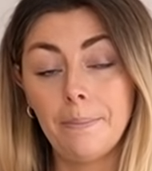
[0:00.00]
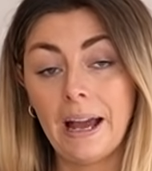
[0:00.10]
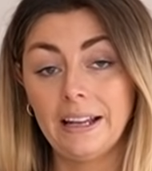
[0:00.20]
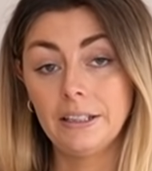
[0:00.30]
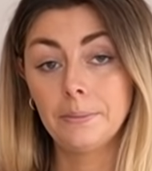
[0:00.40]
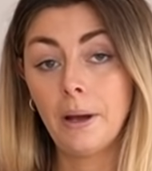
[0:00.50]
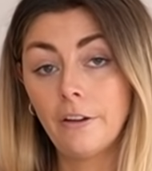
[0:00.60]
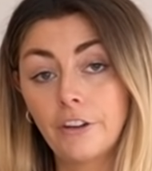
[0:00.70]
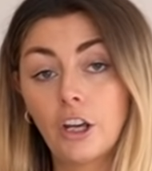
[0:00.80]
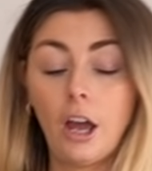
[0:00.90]
padded
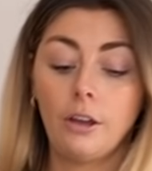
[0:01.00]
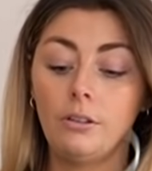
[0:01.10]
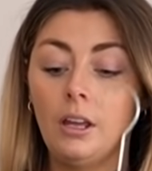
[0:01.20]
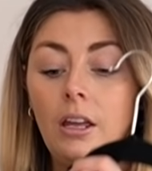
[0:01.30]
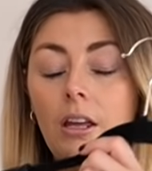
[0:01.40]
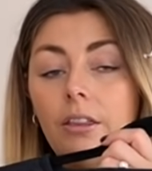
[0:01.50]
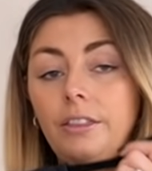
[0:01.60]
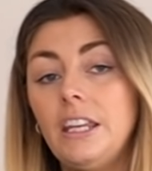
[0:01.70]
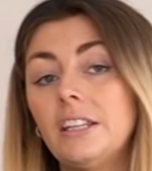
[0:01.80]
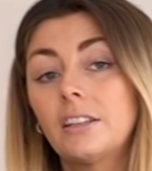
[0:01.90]
puffer coat,
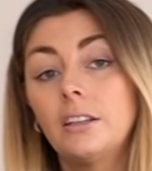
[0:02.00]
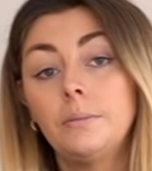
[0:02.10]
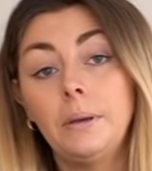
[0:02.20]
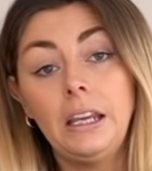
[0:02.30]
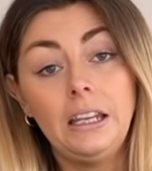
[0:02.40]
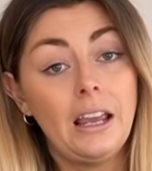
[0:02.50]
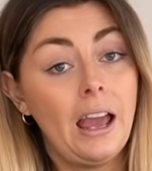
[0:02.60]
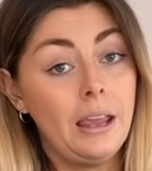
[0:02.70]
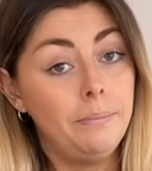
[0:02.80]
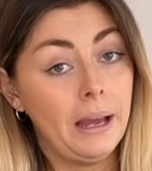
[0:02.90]
this could be
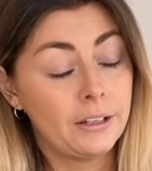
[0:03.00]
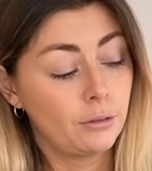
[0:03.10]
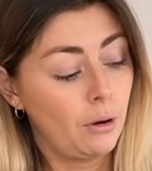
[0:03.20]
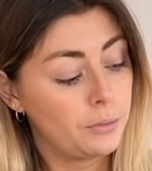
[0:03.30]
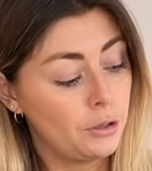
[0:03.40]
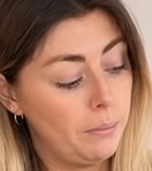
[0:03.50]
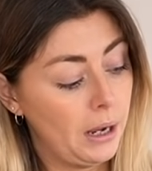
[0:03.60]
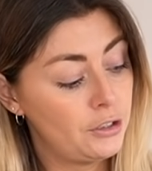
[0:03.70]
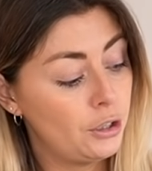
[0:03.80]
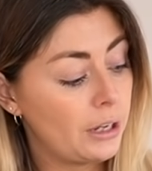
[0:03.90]
a better option.
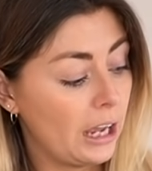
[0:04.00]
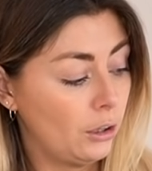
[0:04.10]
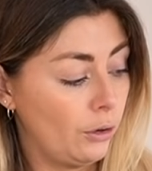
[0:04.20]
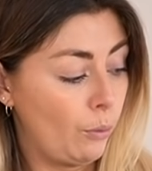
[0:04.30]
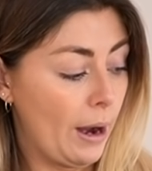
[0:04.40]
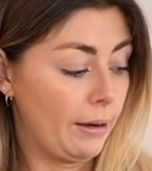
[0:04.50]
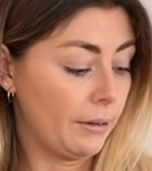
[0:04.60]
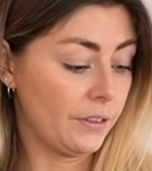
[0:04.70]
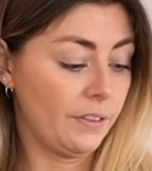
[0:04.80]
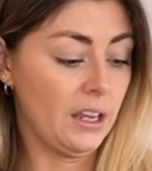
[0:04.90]
But I do get a lot of wear
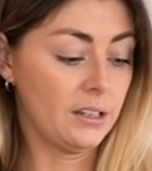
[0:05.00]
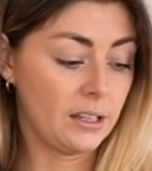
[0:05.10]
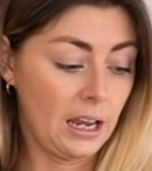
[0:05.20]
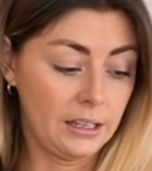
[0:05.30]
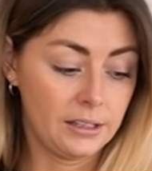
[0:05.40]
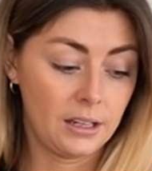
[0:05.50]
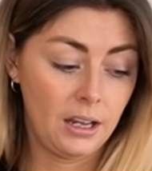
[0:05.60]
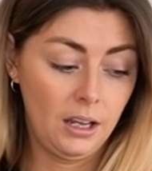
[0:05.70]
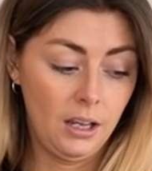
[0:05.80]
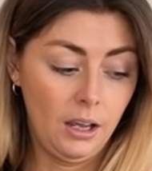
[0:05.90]
out of this. As
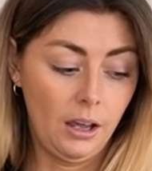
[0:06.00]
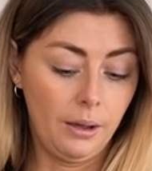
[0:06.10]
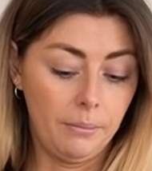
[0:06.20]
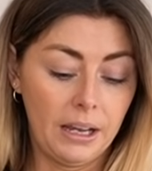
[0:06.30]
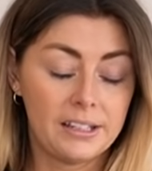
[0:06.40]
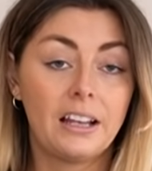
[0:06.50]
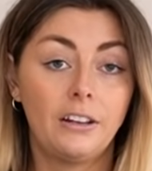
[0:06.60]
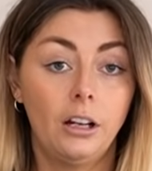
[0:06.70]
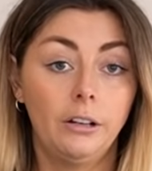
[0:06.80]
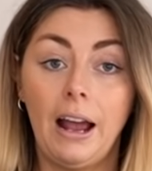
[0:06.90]
I said
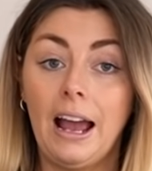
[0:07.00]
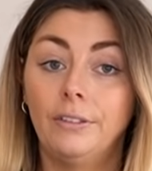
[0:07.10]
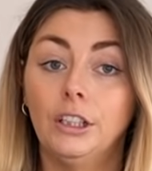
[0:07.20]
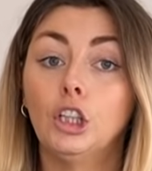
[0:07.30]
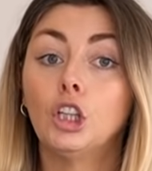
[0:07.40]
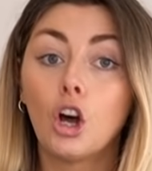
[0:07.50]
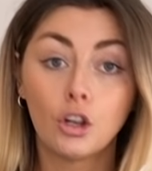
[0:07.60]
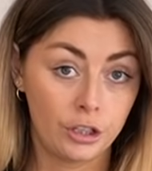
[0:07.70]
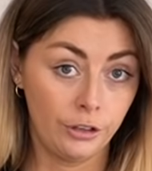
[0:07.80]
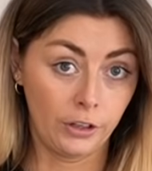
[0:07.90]
earlier, I have a
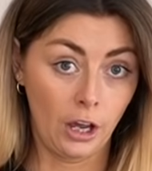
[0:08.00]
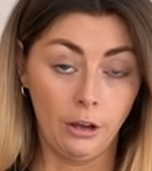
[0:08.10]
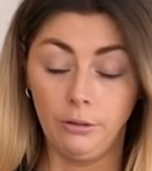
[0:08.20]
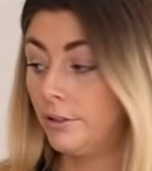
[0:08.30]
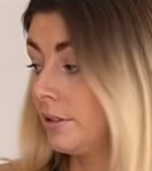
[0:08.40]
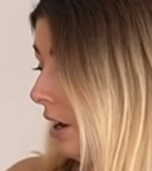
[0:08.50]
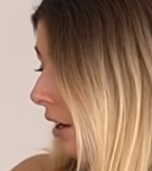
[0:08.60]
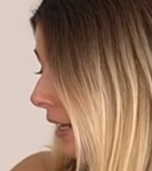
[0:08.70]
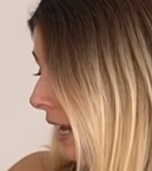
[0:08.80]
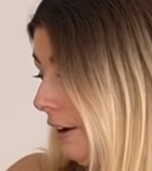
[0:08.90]
lot of coats. I
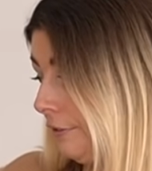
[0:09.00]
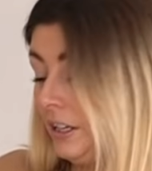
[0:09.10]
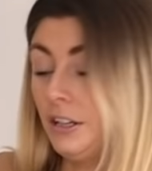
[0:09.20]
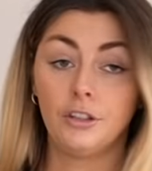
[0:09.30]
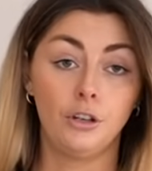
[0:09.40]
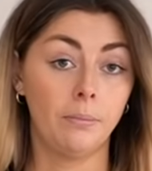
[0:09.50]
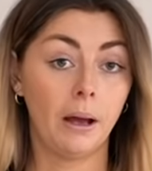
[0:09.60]
only have these two